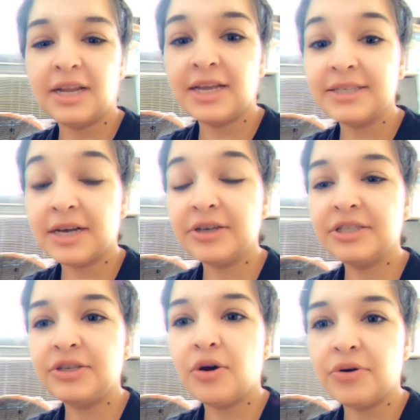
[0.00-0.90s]
and I can tell
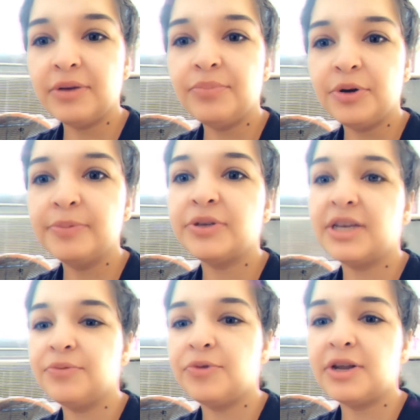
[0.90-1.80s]
he's going poop, so I
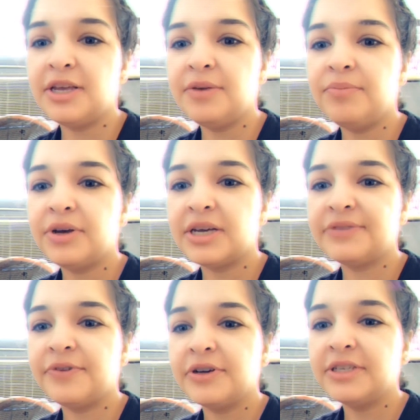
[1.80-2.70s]
can run him, but
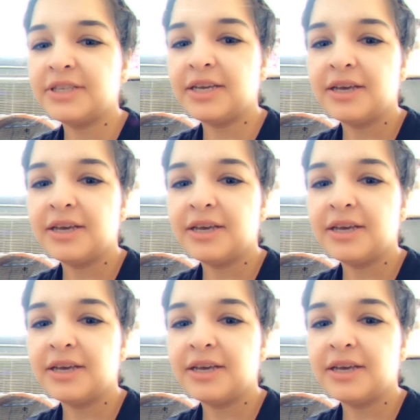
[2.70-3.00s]
as far as